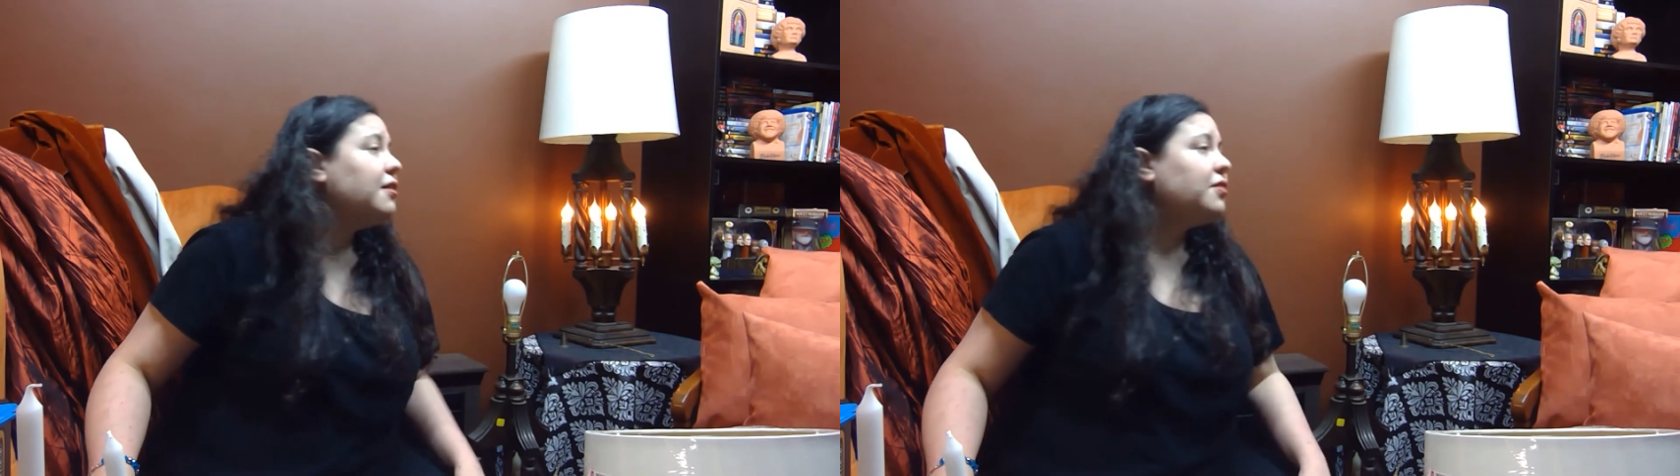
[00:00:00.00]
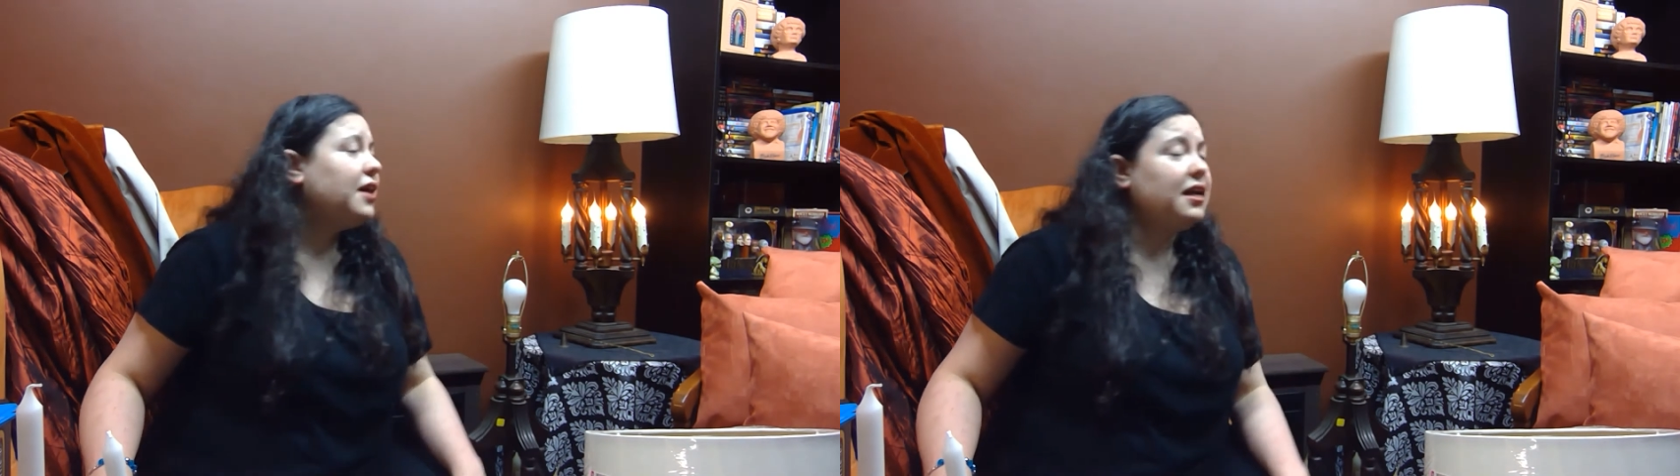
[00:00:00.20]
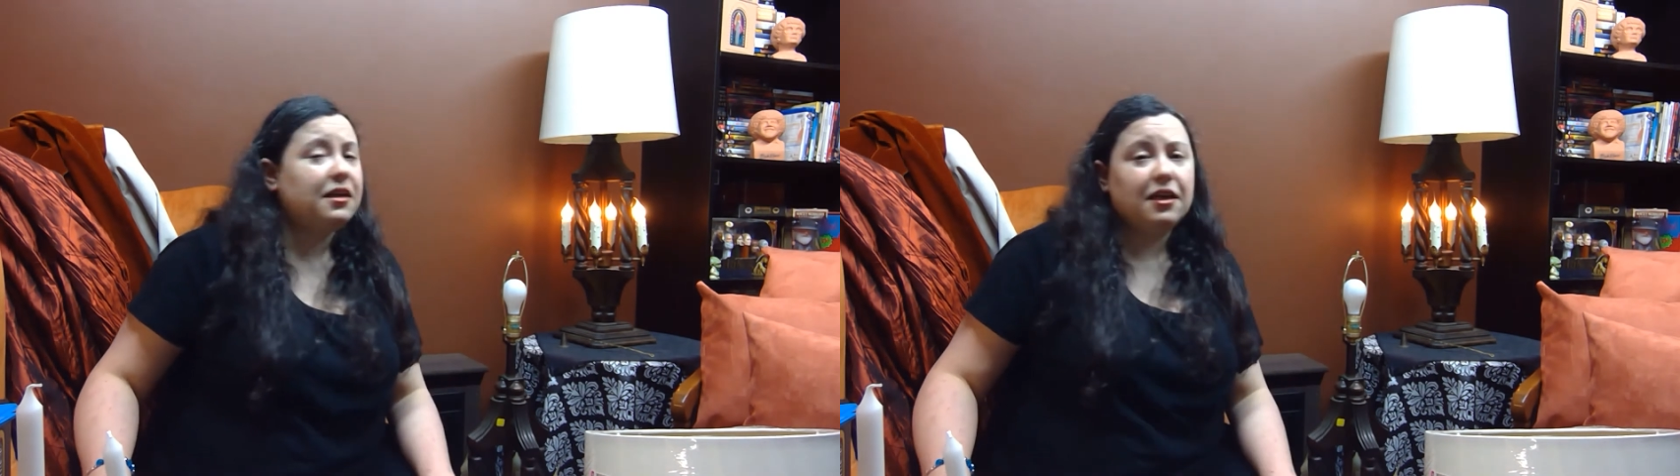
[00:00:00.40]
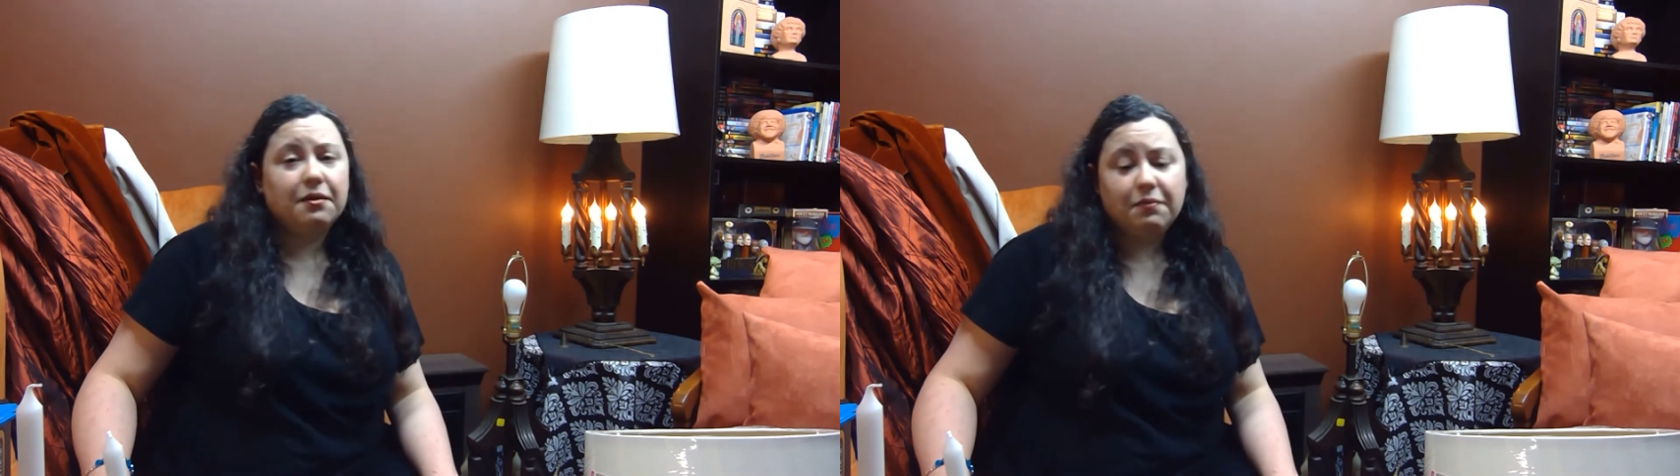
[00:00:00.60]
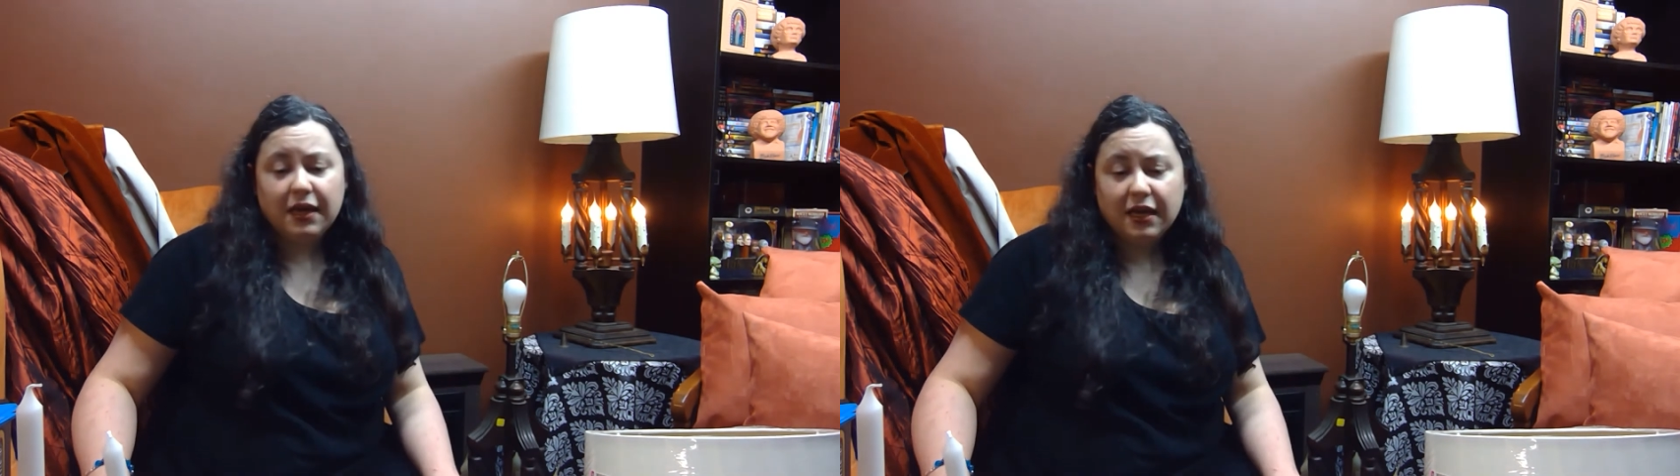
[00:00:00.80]
then
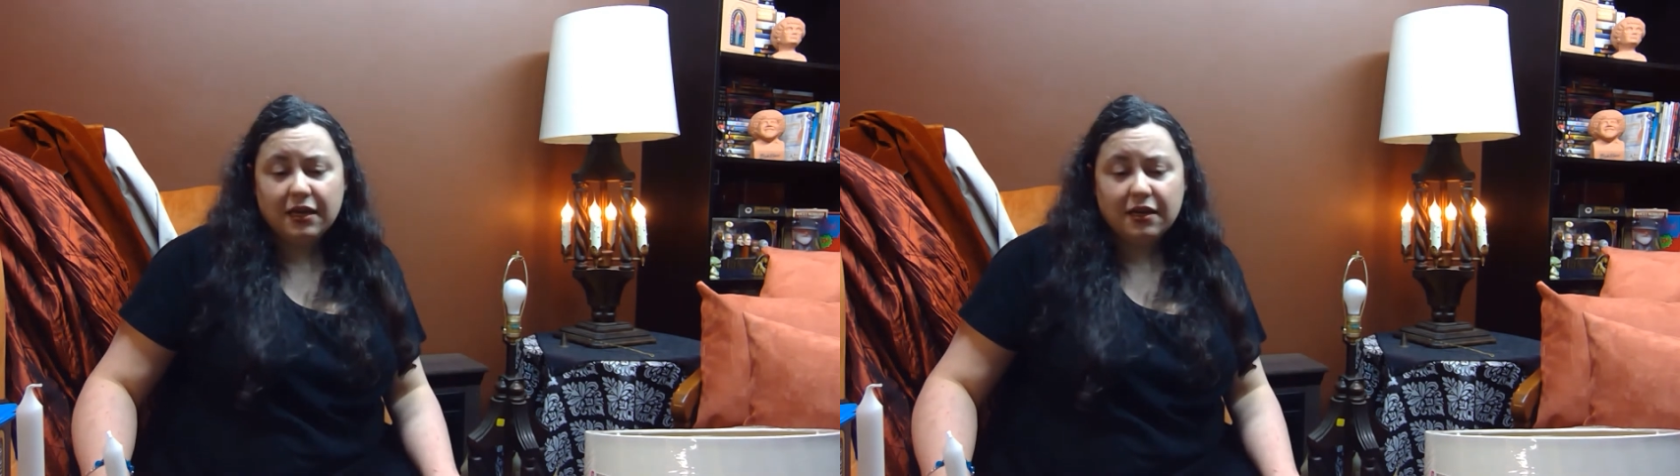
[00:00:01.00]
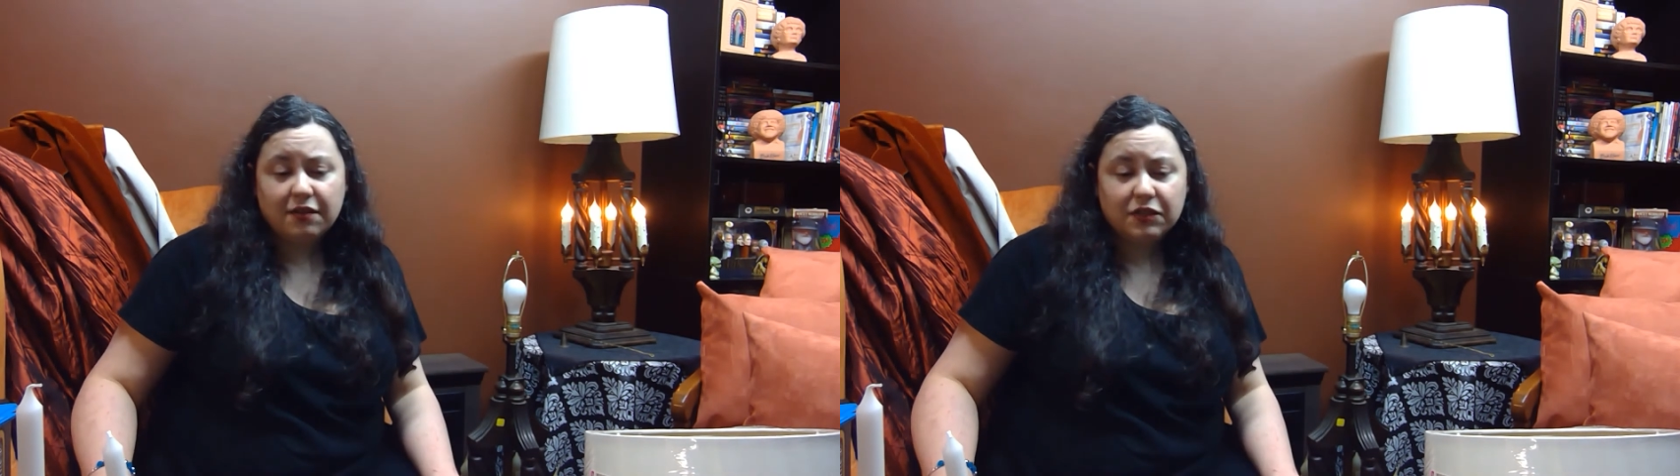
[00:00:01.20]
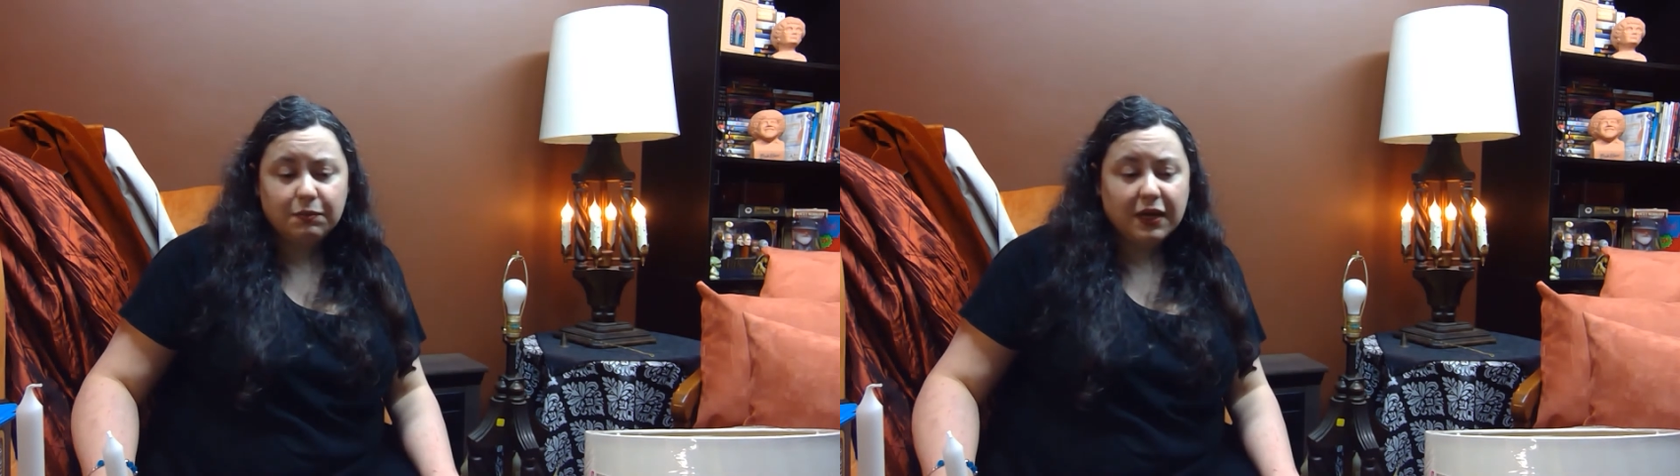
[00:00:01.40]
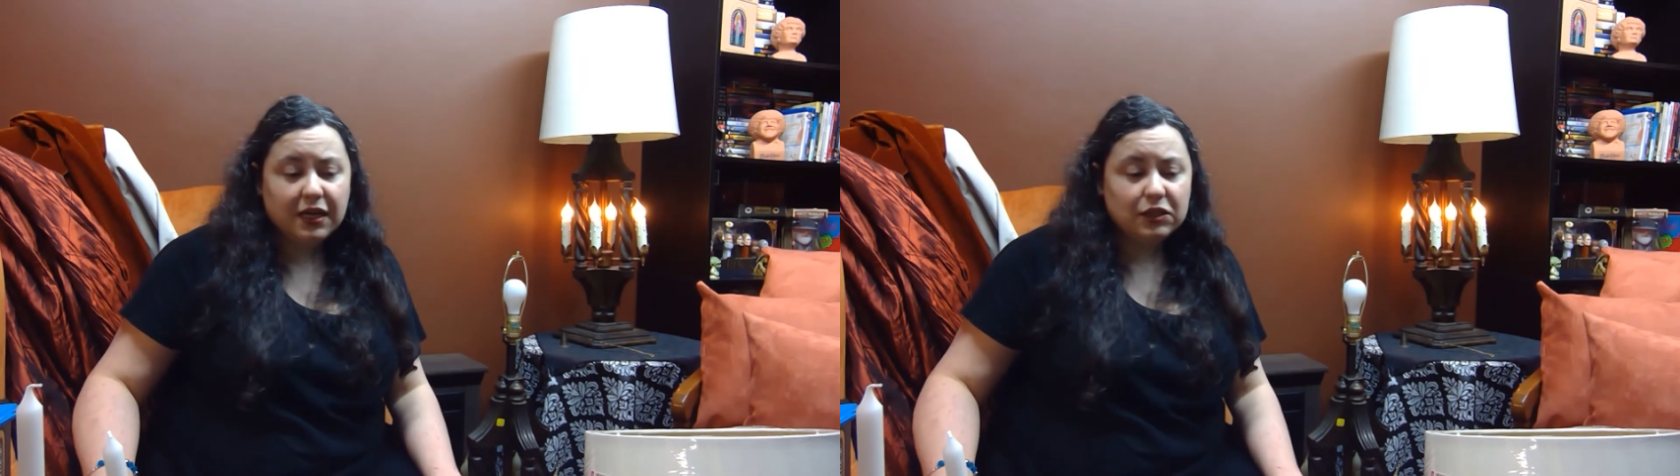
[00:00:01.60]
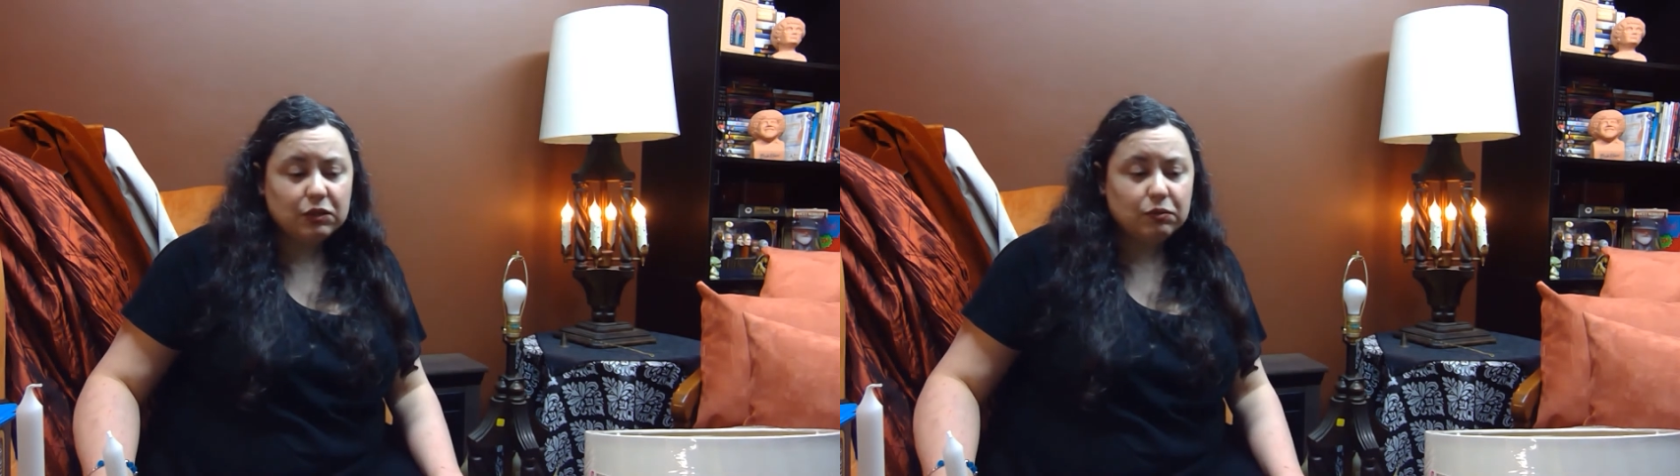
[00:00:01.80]
it made enough
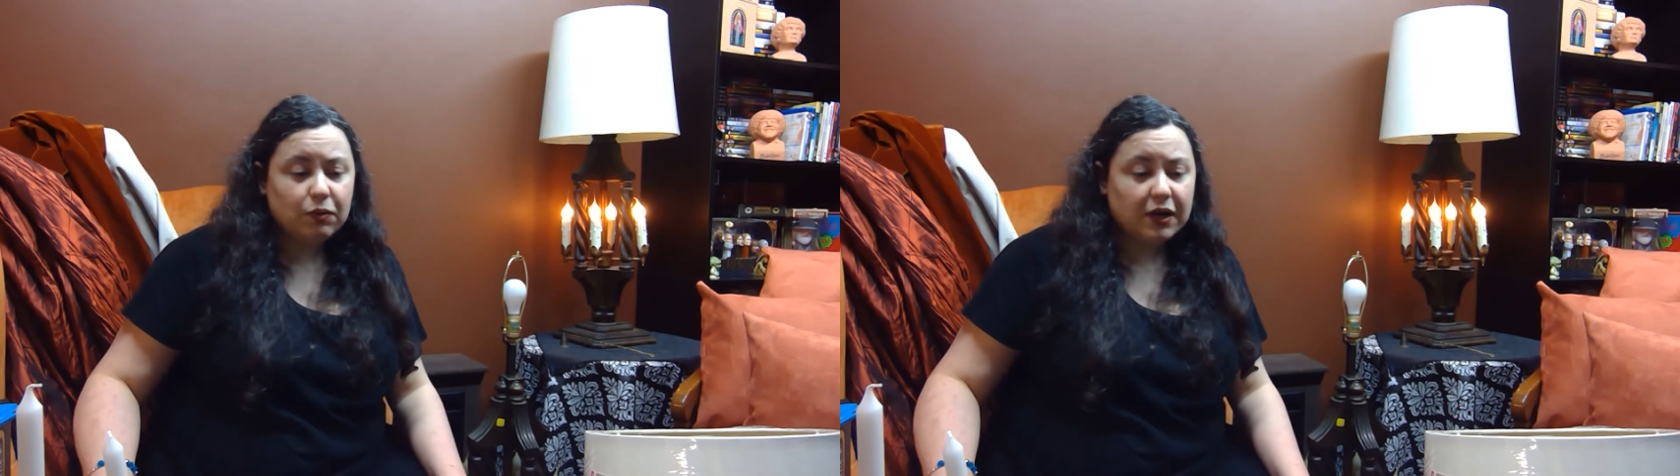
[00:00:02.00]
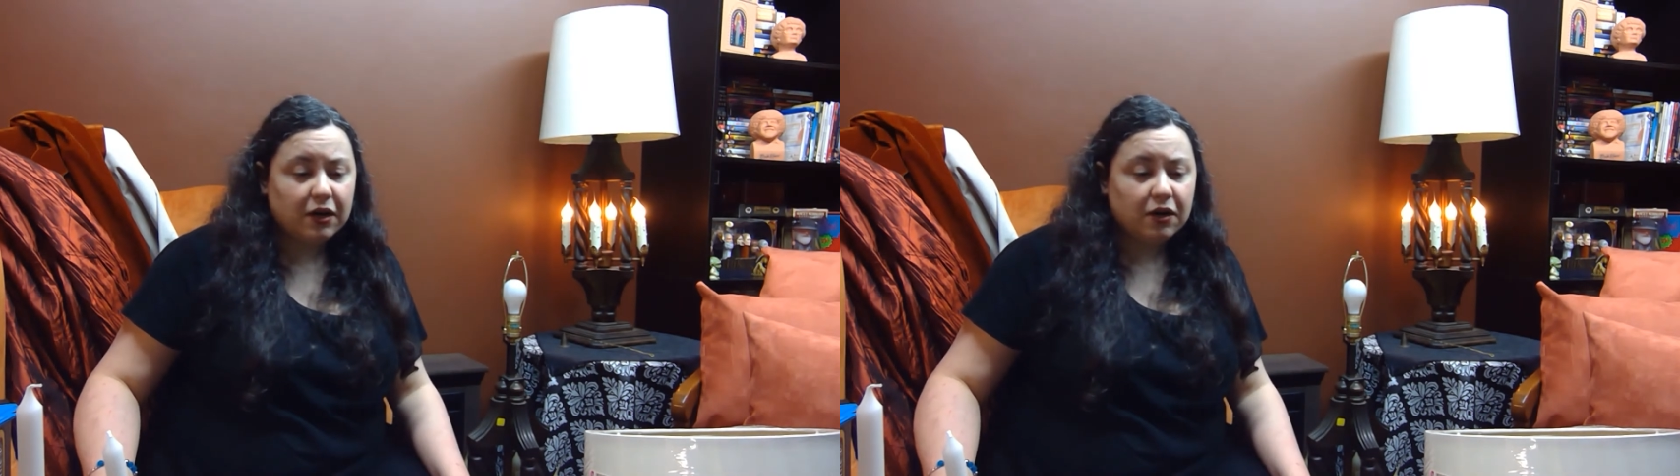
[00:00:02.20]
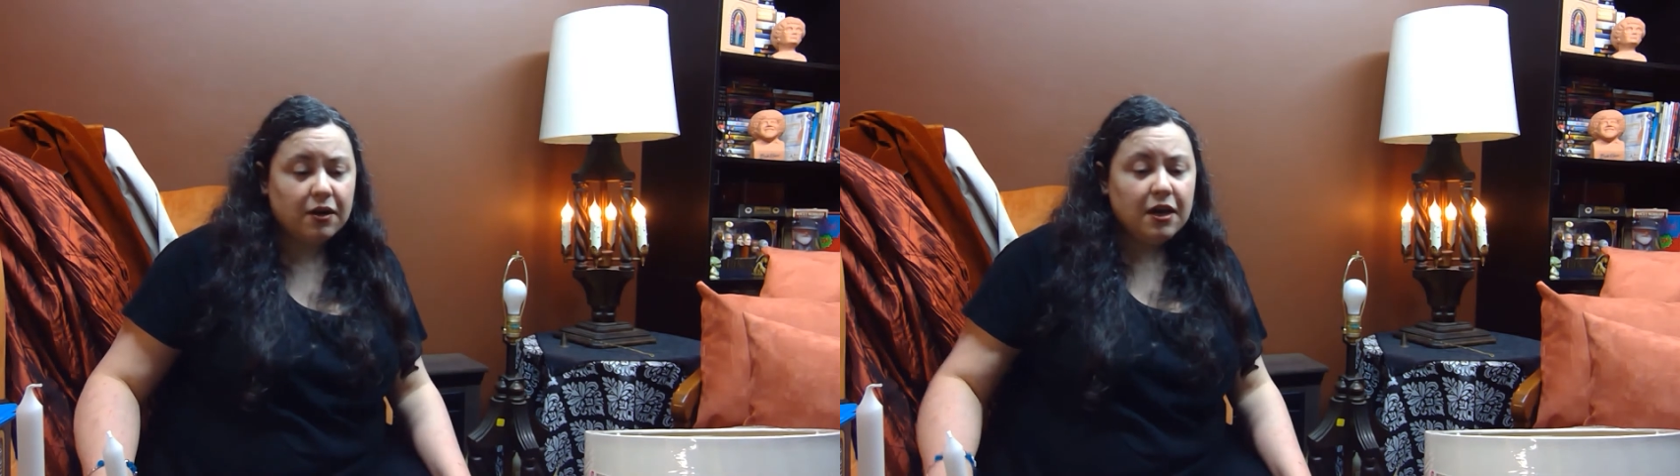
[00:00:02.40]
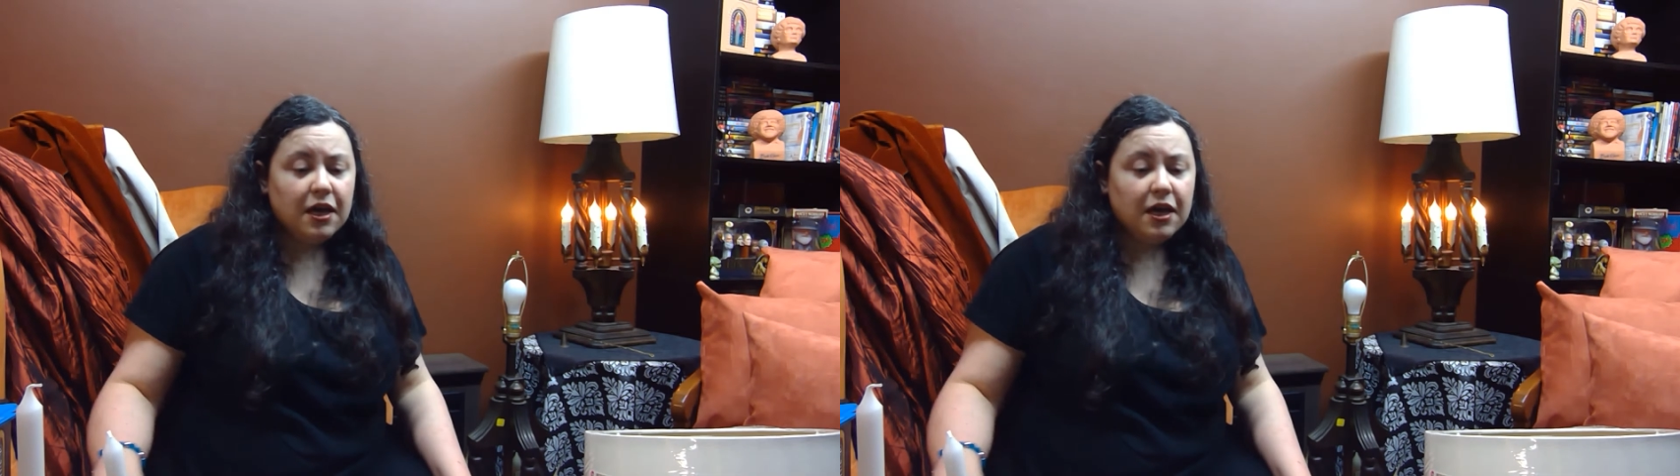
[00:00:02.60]
space where,